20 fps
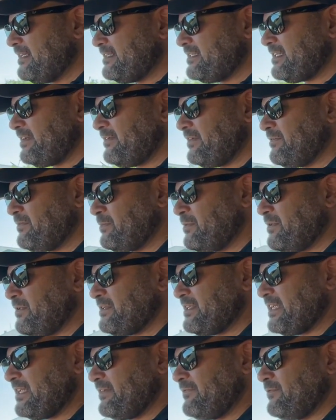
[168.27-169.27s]
So even when you
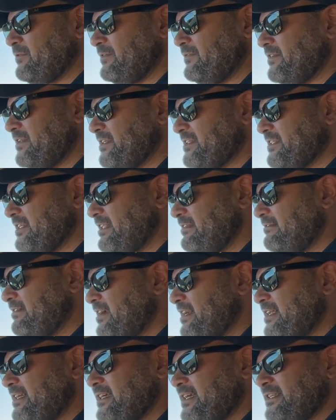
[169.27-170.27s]
take your foot off the
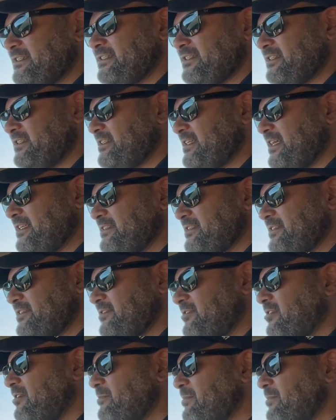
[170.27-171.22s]
accelerator, it just starts to stop.